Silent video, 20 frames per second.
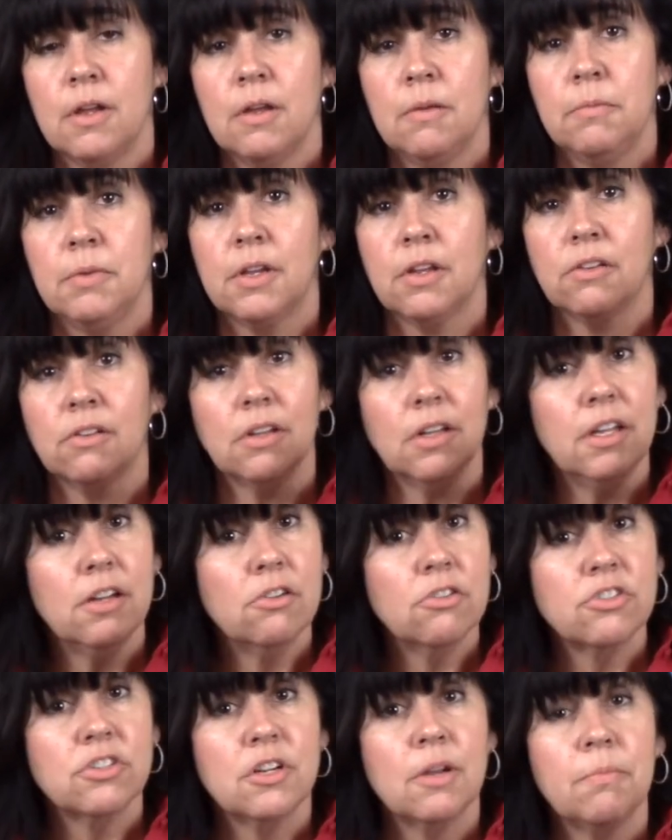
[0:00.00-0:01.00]
Because
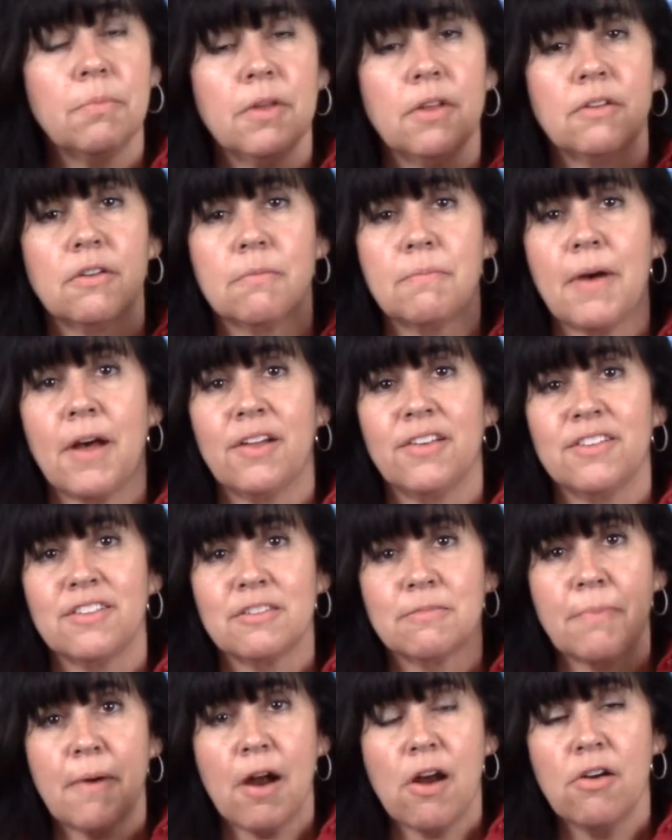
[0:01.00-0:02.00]
leadership is about
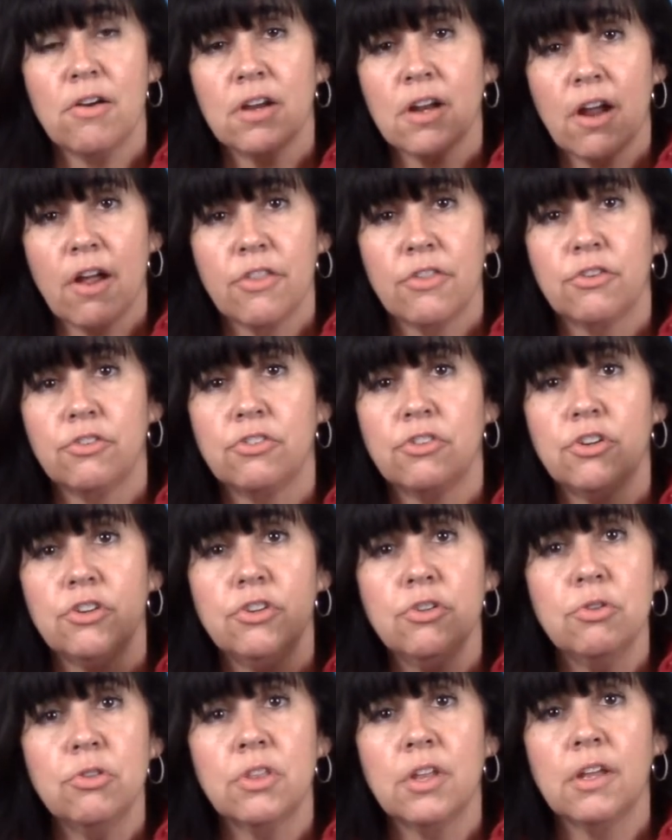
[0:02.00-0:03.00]
inspiring others to
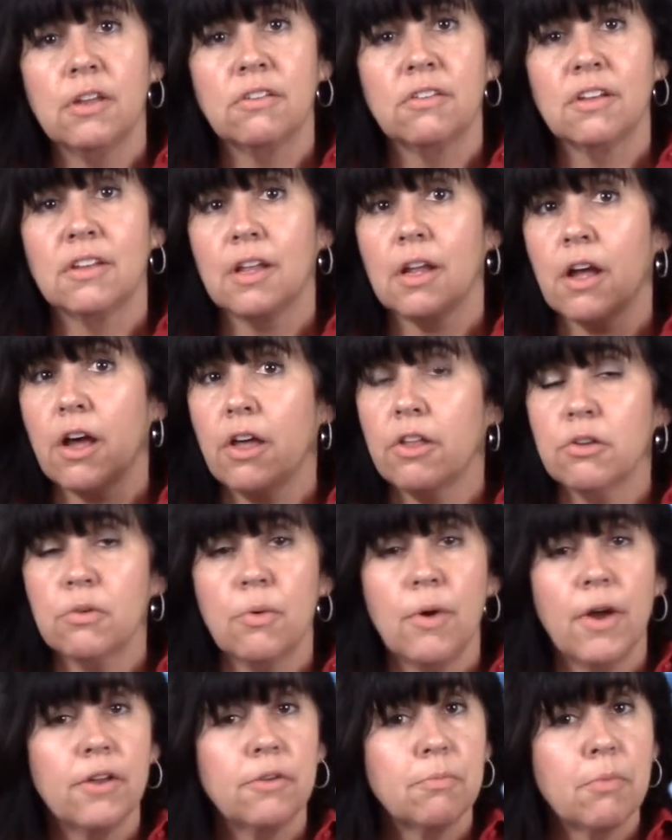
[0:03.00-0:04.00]
do things that they
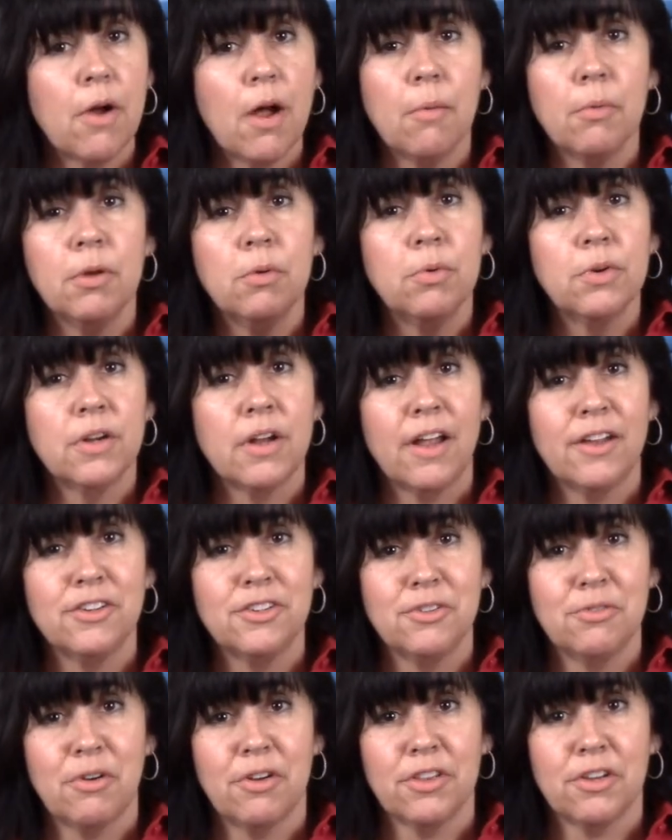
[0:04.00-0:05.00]
otherwise probably would not
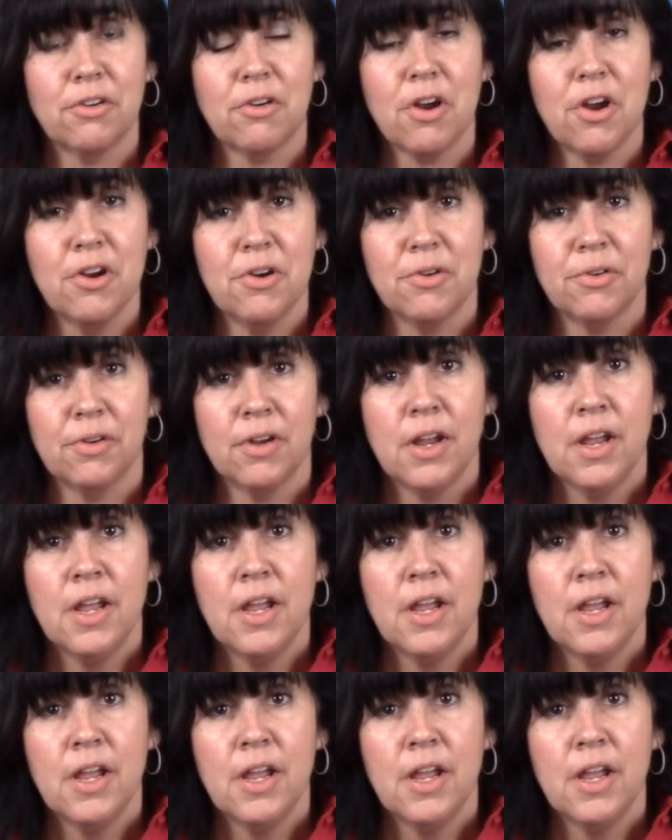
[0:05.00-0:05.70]
do on their own.